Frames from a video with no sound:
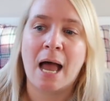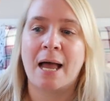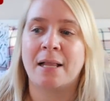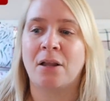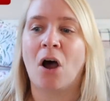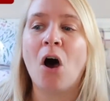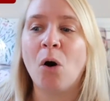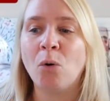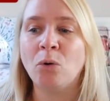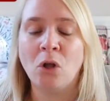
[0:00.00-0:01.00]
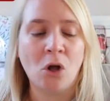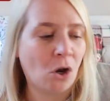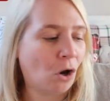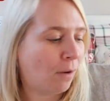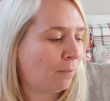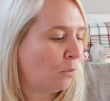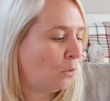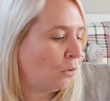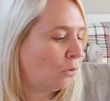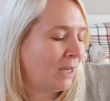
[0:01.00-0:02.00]
and a whole lot
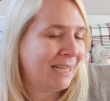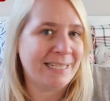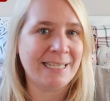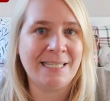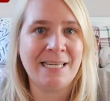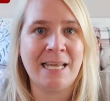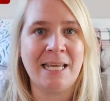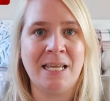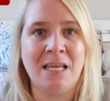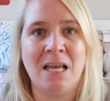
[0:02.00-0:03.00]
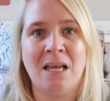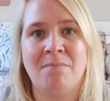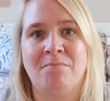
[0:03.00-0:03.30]
more Disney